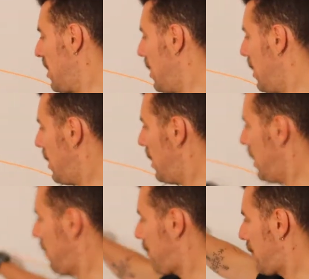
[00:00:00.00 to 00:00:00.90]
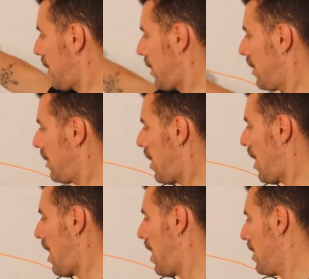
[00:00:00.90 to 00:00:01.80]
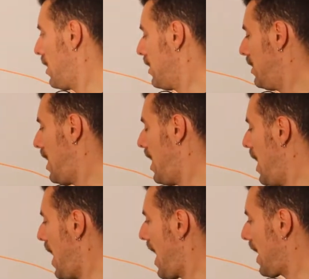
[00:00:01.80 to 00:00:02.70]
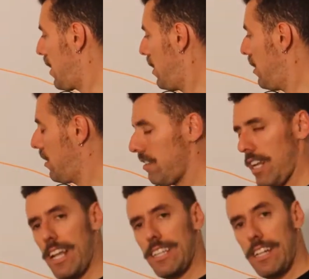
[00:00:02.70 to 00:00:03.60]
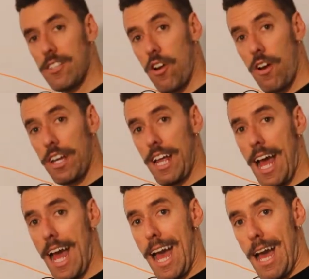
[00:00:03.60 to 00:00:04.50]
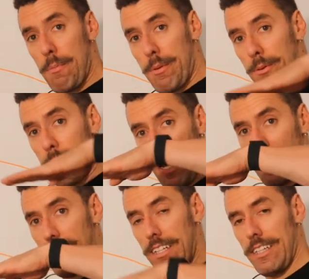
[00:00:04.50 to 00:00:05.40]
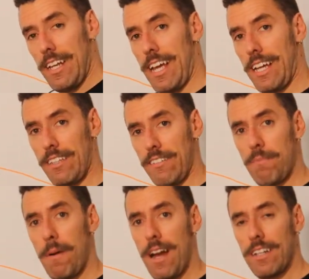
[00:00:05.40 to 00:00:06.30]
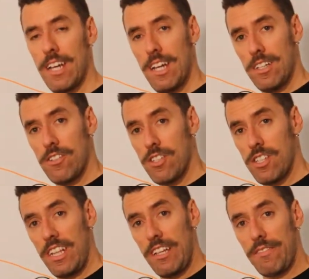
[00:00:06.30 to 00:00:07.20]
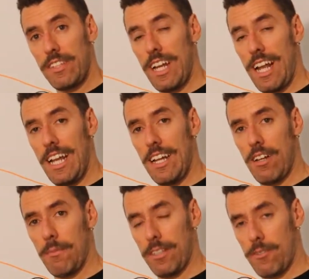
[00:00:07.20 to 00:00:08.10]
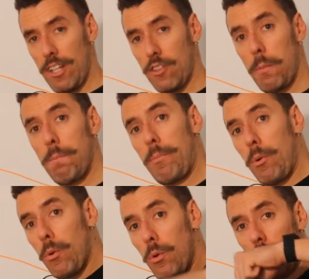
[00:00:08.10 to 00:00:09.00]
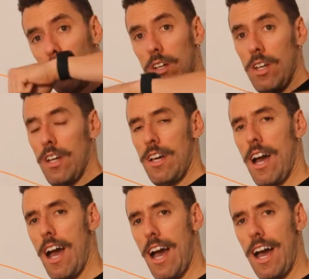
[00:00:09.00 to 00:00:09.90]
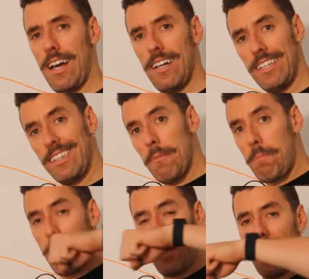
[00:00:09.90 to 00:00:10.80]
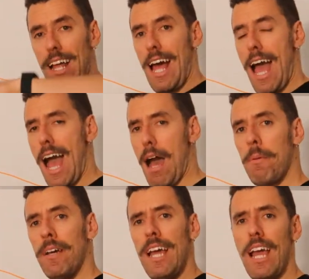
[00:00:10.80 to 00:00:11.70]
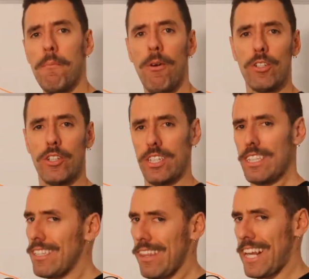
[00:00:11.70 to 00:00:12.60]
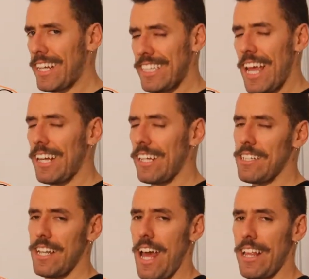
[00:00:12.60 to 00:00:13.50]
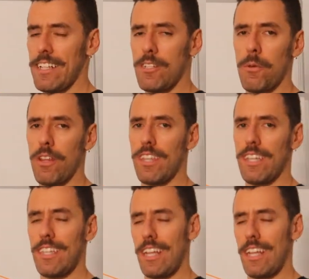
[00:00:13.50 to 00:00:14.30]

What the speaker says: lifting the leg that is going up, right, in the negative part. Just lift it a little bit, try to pull the pedal up. And most cyclists and athletes will think